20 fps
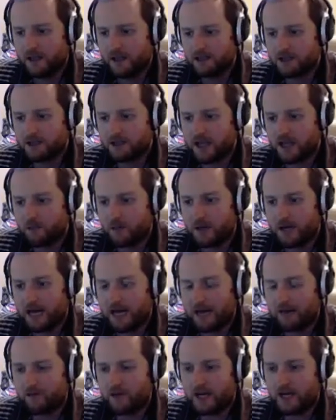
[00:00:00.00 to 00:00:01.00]
And he's just like, well,
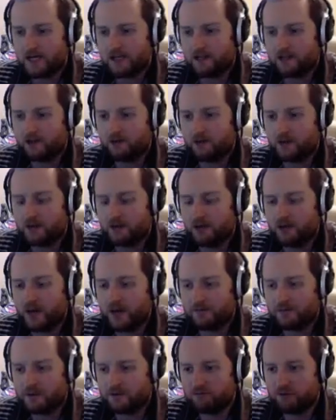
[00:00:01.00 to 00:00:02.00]
I'm right. You you
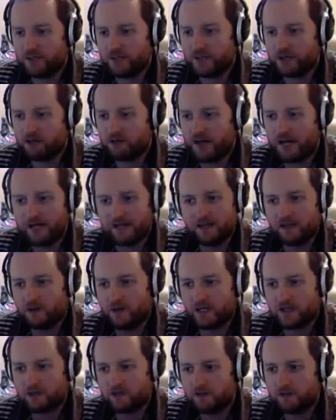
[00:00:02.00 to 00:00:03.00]
have to read the Quran.
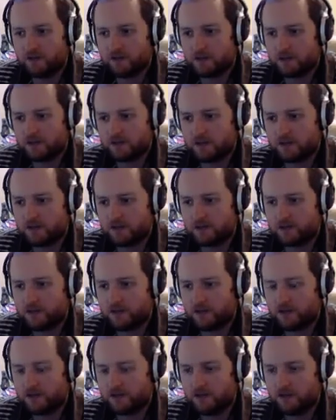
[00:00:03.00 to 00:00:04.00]
No, I don't, because you
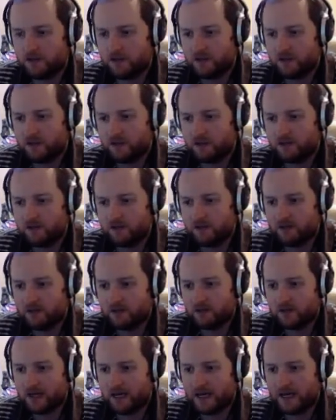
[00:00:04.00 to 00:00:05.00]
know, you
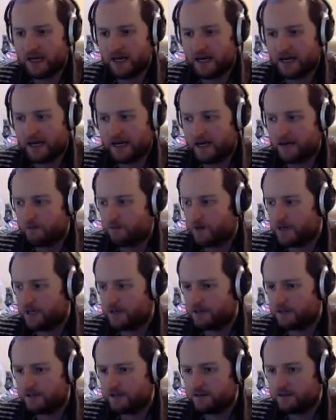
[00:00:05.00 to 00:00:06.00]
know, I, I I'm
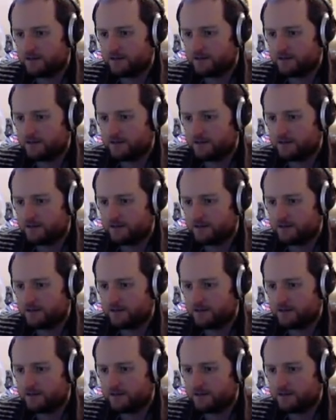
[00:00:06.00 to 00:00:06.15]
right.